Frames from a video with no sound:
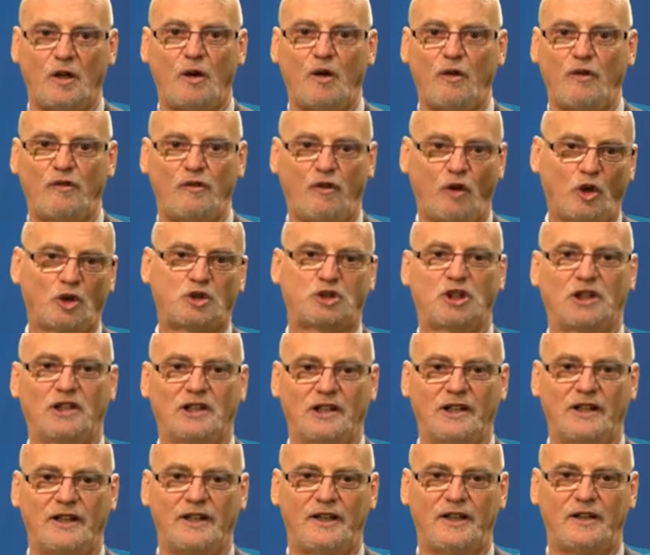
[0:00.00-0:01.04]

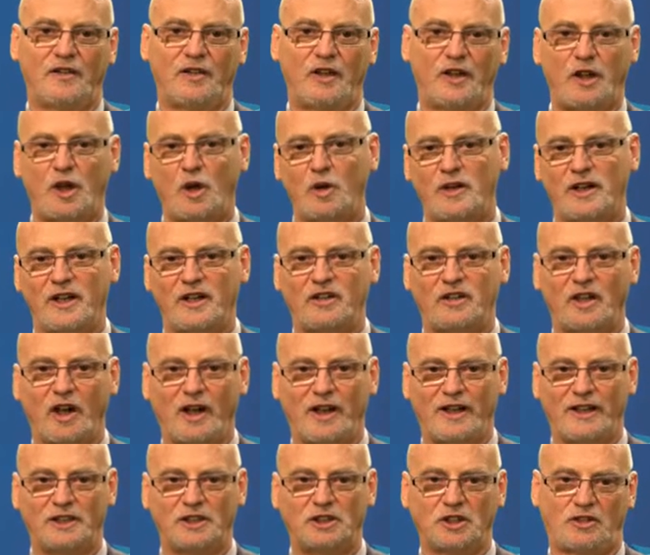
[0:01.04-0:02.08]
Fortunately, the unit
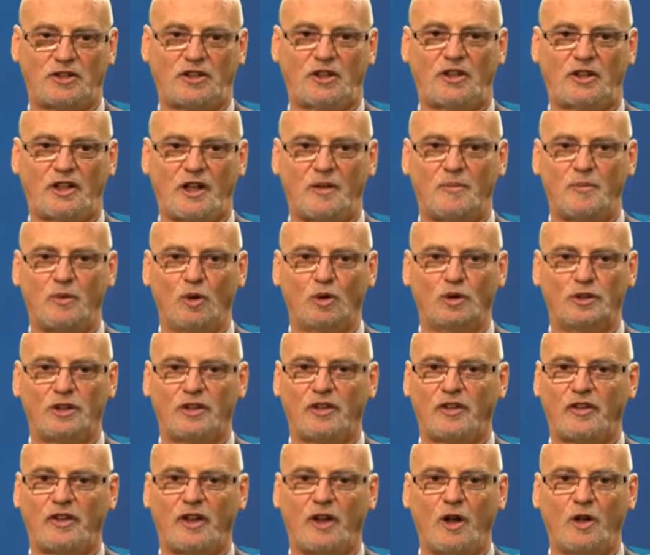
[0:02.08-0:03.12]
died just as I pulled
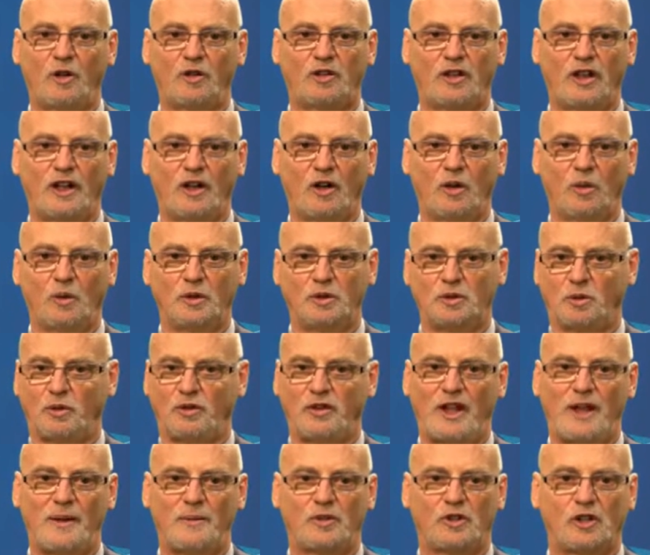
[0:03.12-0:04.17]
into the hotel, which was
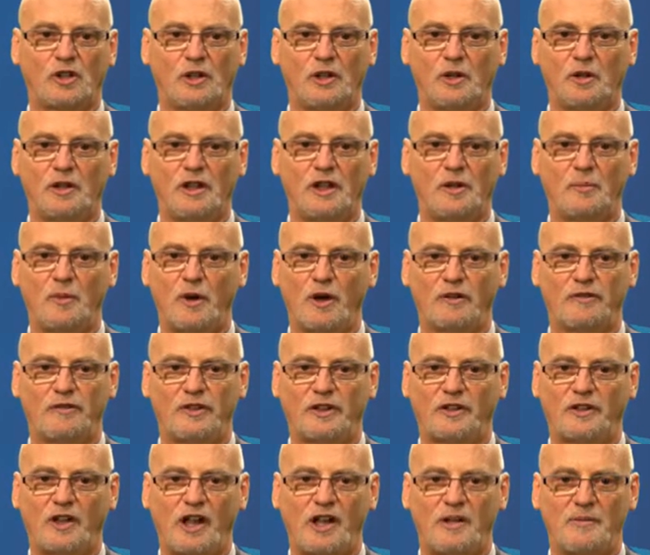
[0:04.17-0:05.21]
absolutely
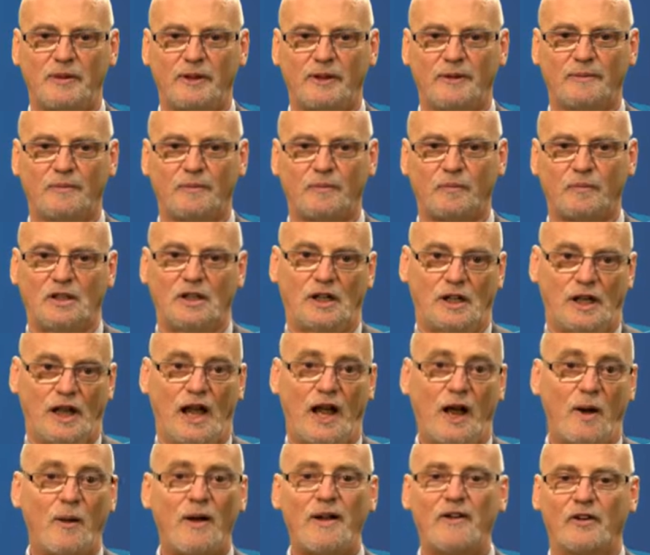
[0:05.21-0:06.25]
perfect timing.
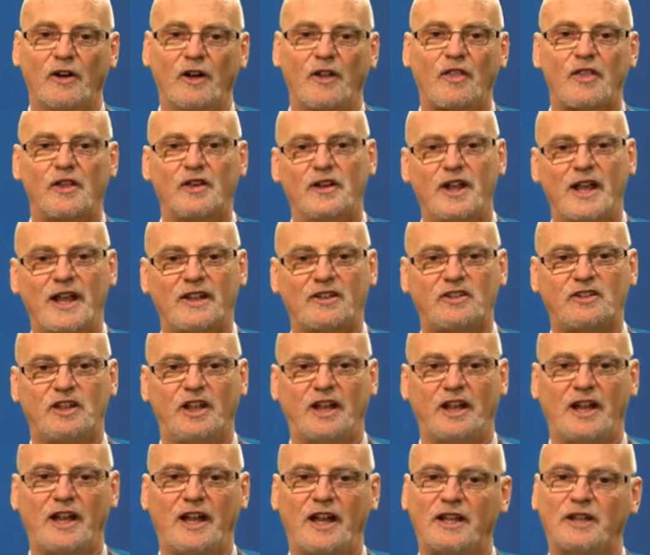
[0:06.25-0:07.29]
However, the next
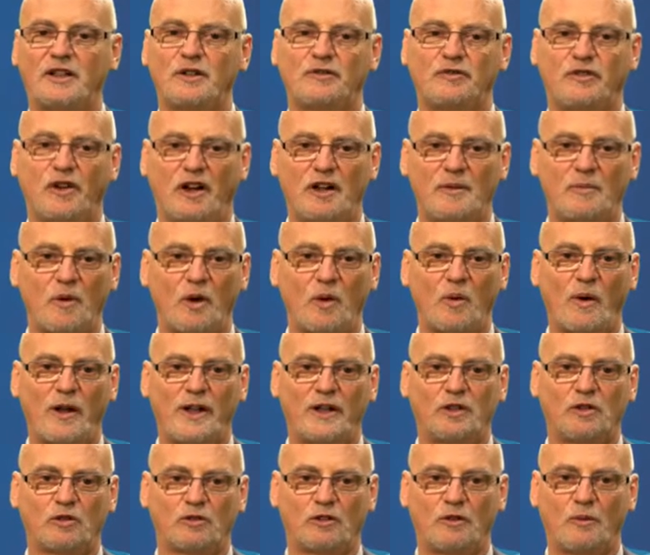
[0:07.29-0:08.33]
day I had to find my way
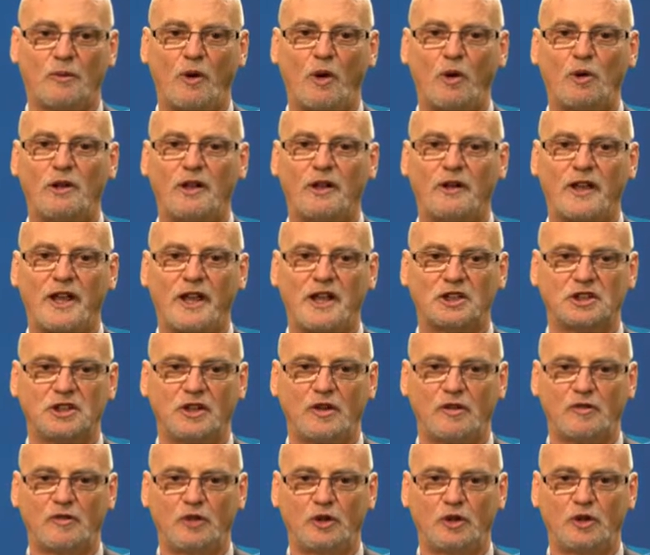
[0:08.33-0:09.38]
to a remote location in
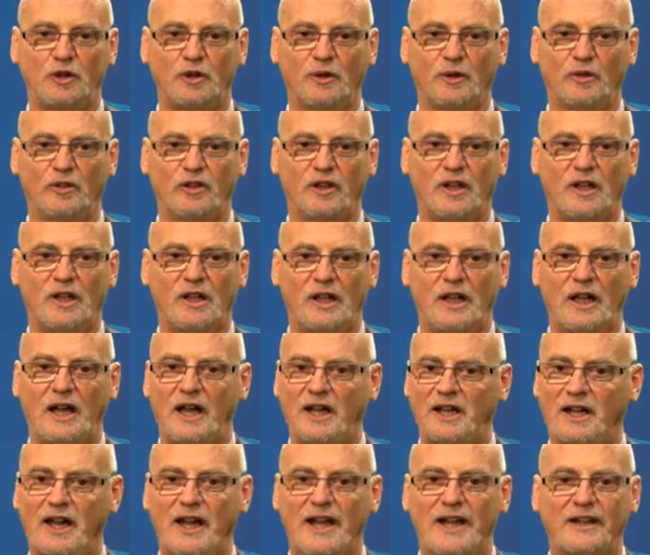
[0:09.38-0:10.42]
the foothills,
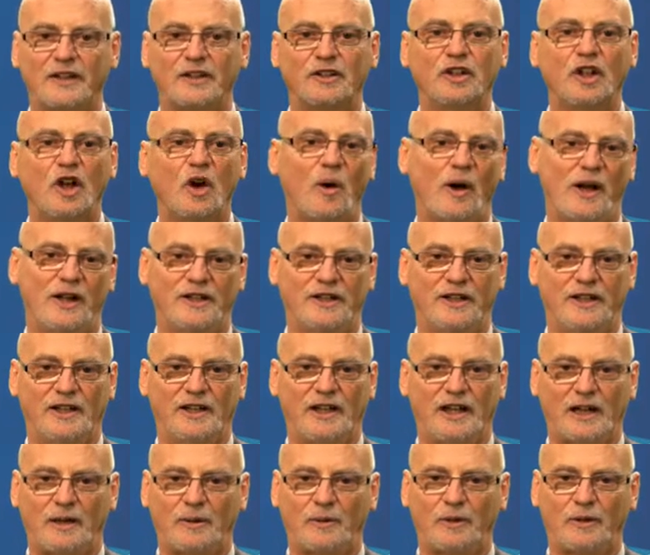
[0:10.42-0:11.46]
and I had no idea
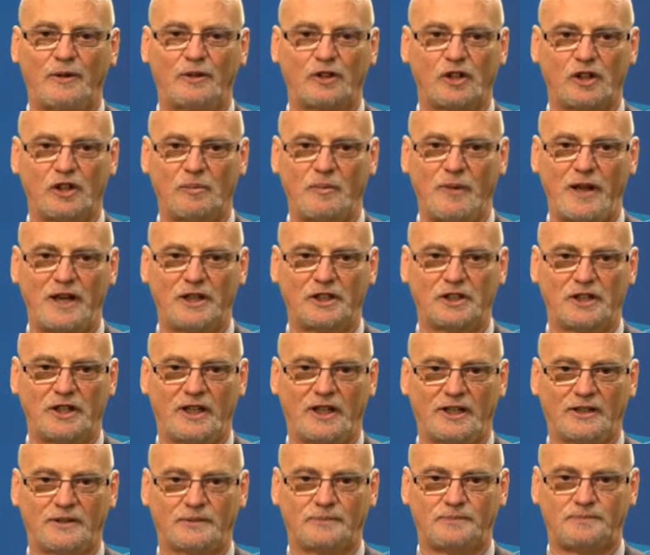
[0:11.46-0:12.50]
how I was going to manage
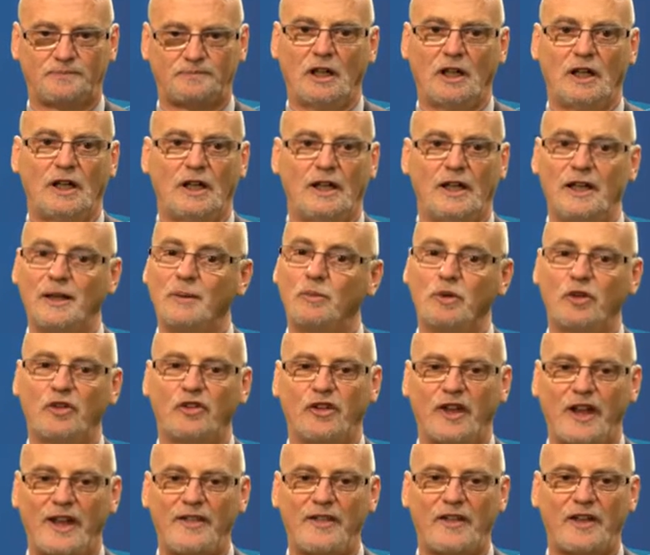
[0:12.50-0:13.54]
that. It was
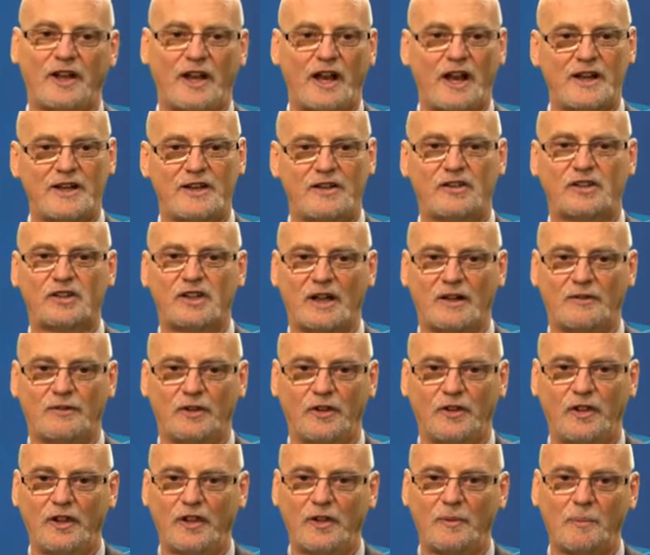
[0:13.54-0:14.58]
then that I
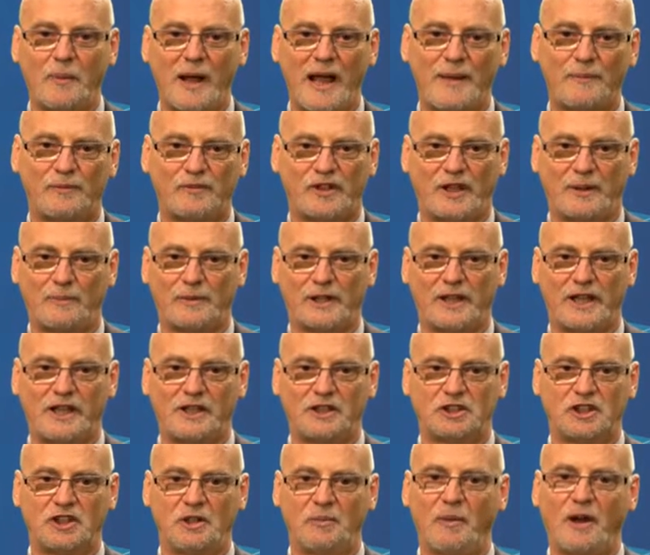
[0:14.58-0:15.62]
discovered that the Maps
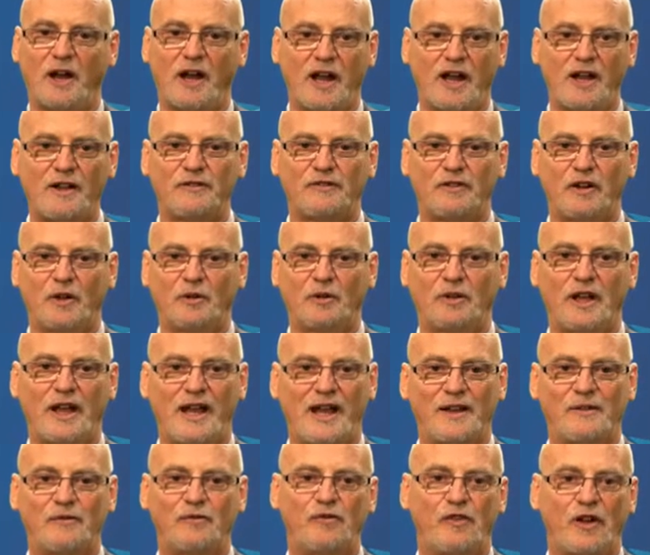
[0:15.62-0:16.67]
application in my iPhone
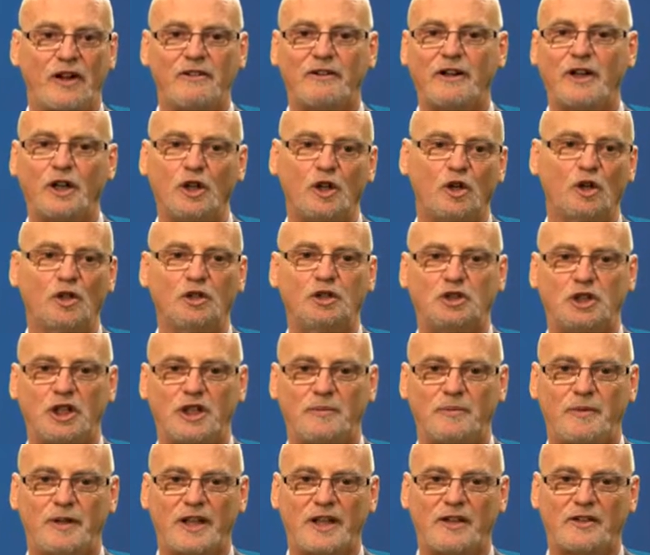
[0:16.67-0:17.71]
had very good
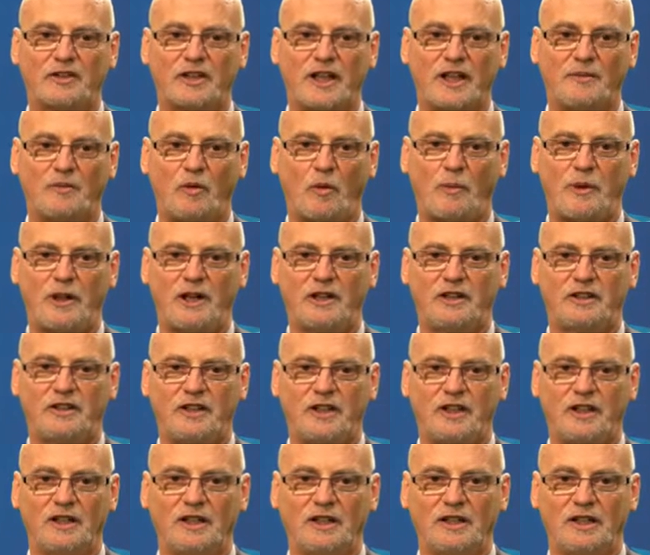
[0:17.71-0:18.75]
GPS
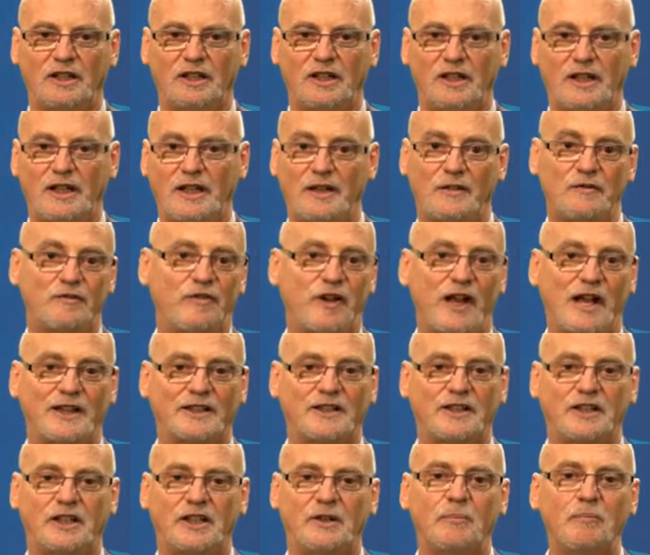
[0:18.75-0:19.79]
capability. In
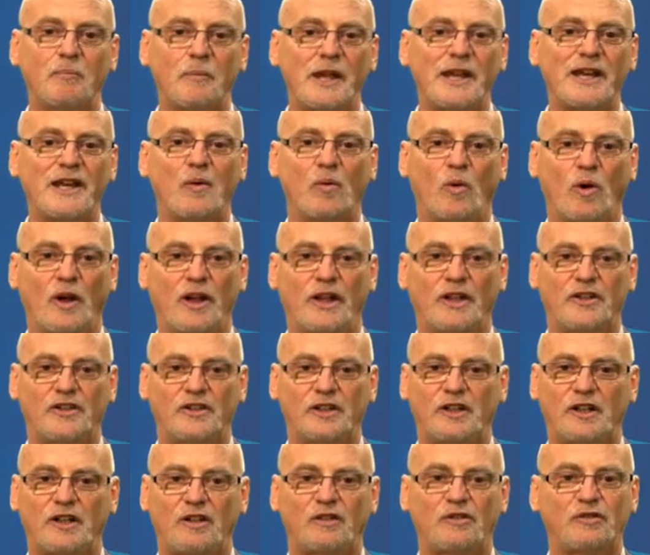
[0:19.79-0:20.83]
fact, in many ways
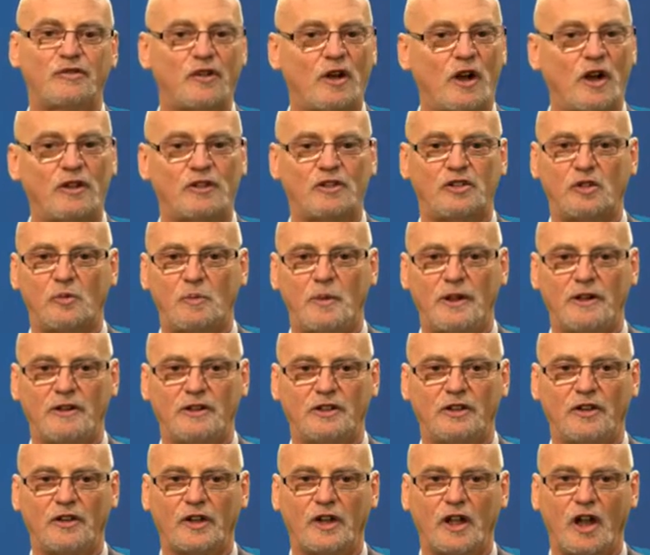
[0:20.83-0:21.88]
it is far superior
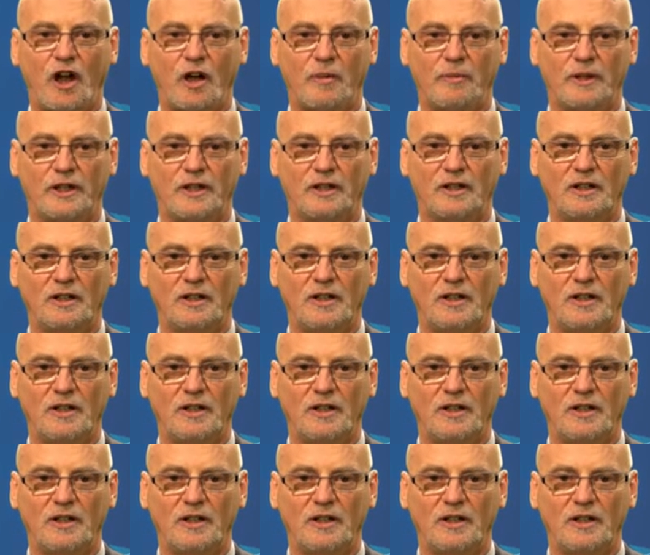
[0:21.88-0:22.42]
to the Garmin.